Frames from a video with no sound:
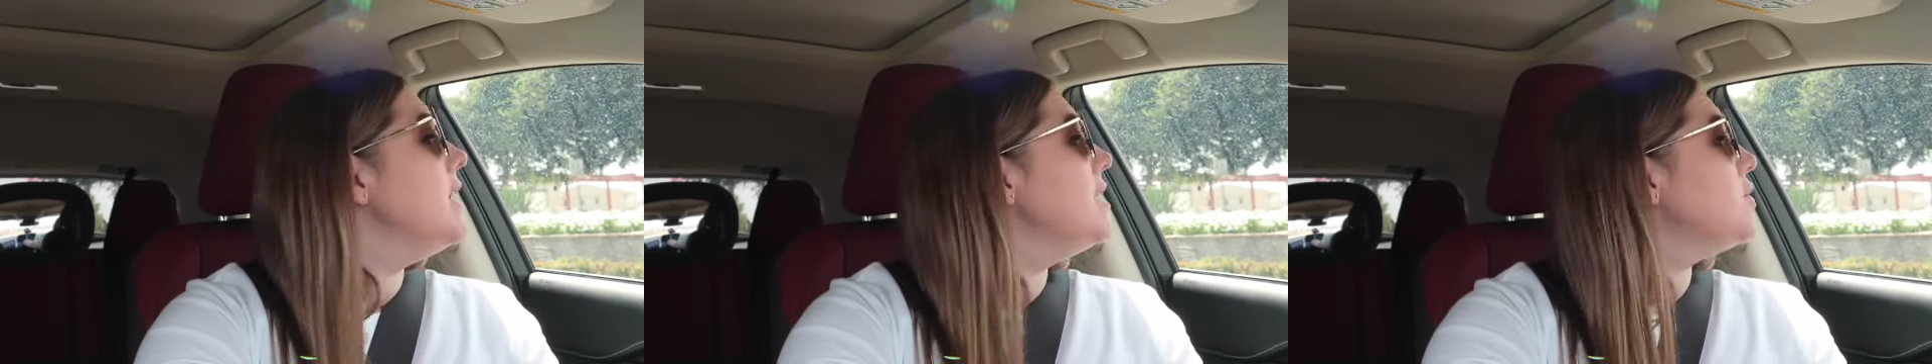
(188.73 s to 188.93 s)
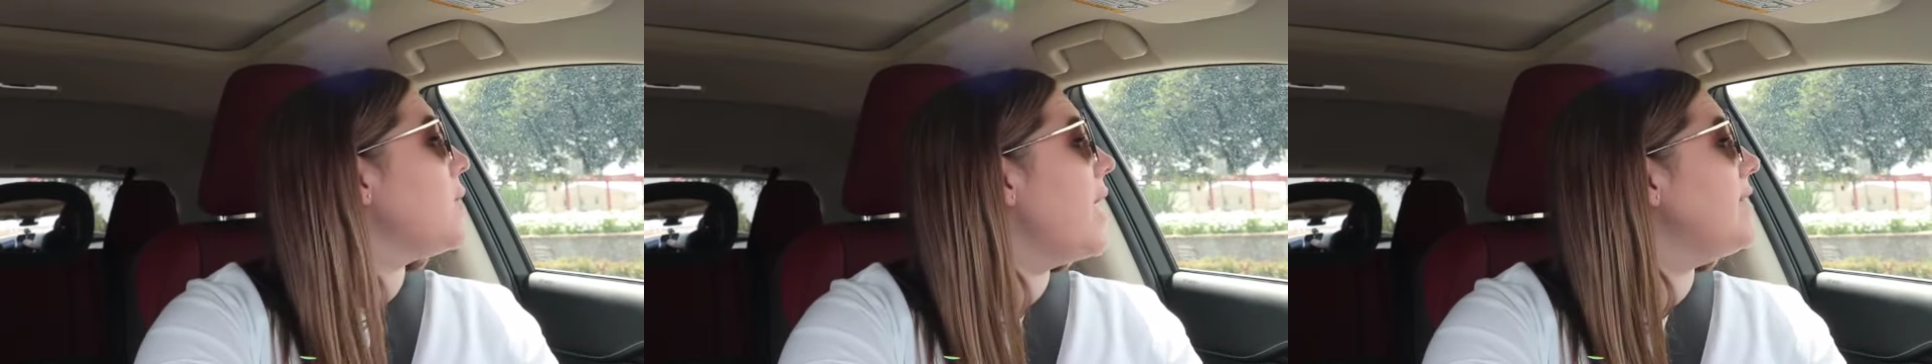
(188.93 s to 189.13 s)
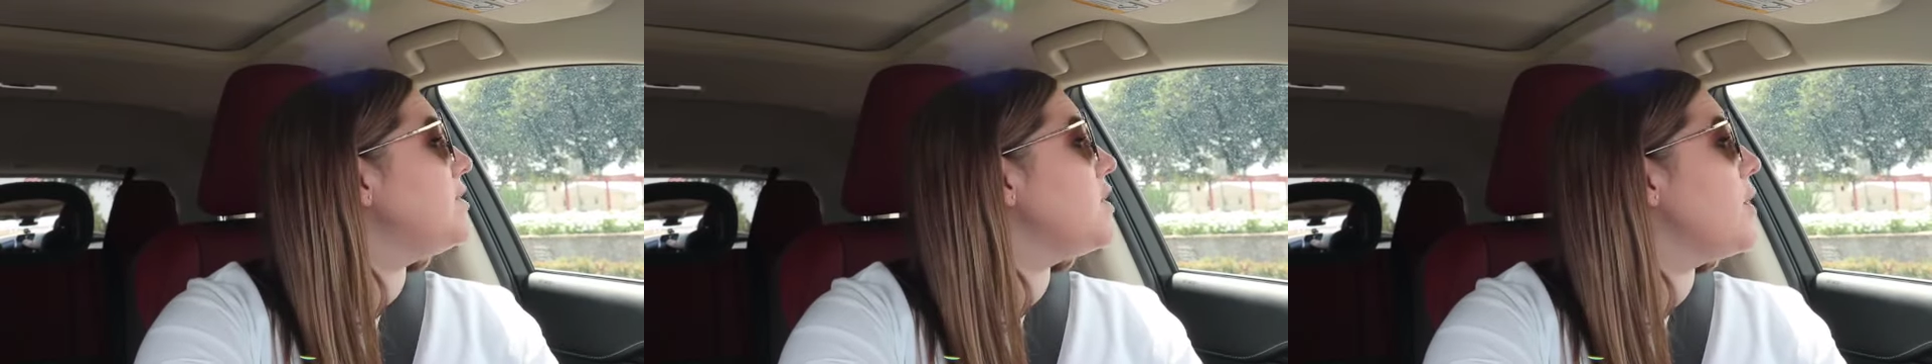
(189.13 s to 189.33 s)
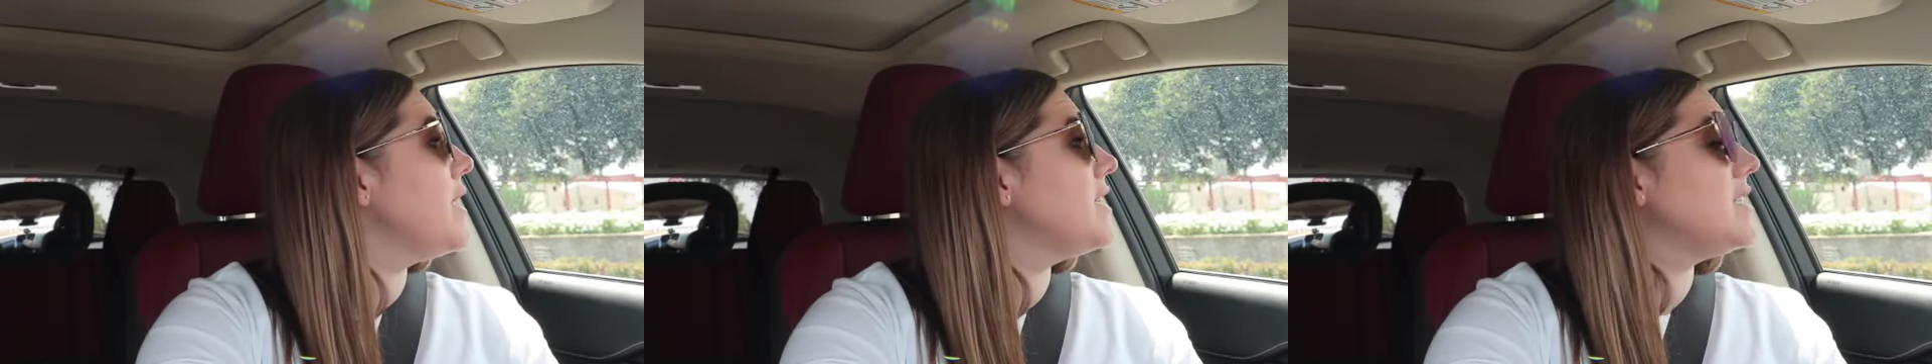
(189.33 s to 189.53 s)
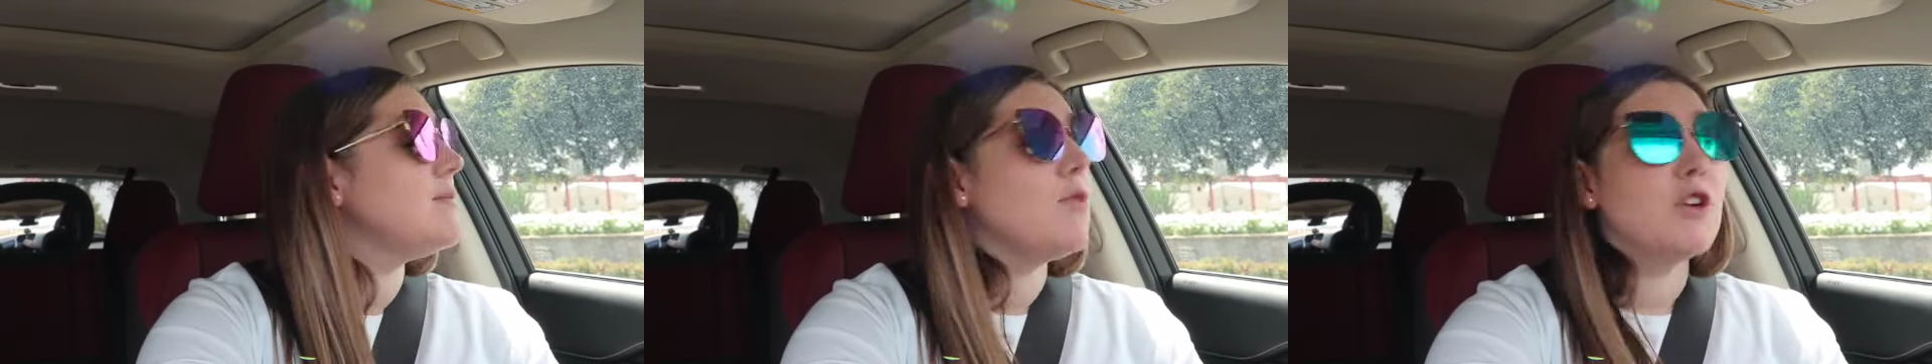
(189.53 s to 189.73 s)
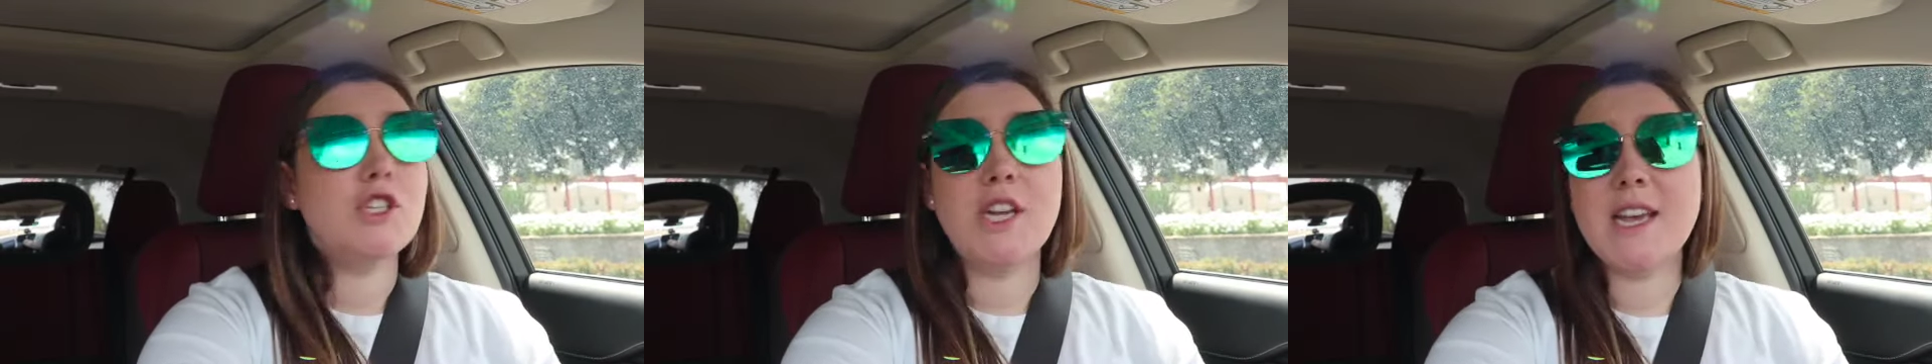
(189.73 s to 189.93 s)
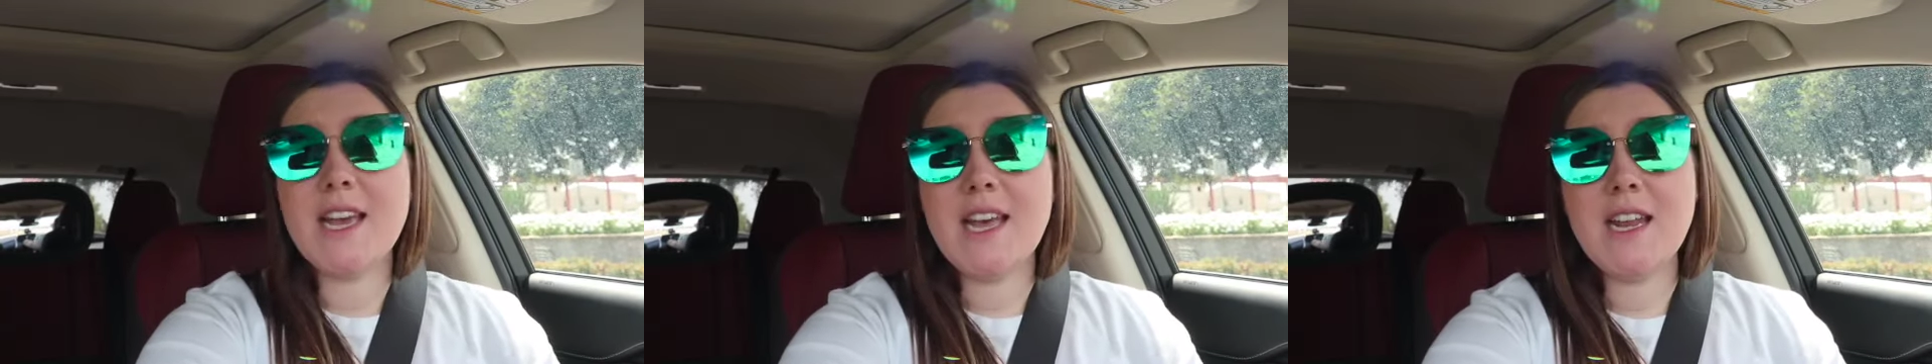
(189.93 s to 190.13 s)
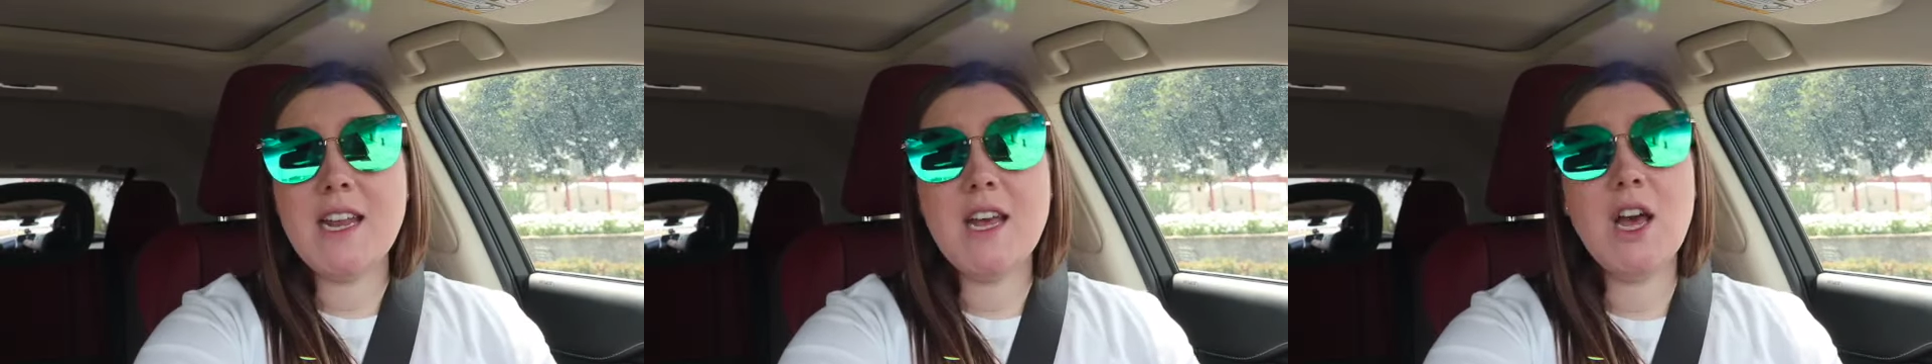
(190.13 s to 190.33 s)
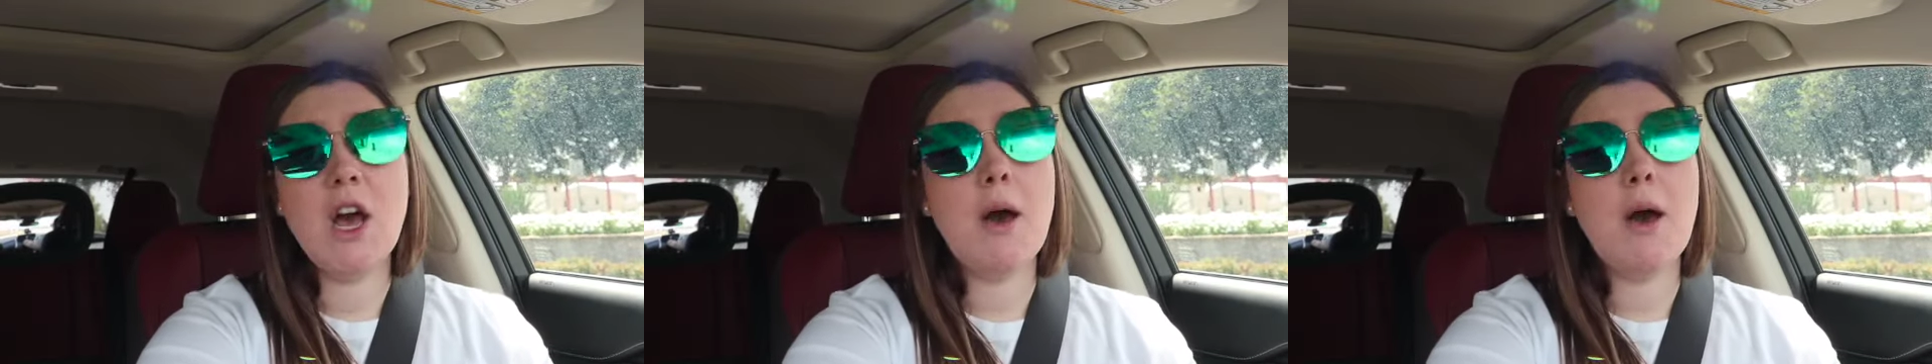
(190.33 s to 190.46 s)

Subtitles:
So I have to go get some more chicken.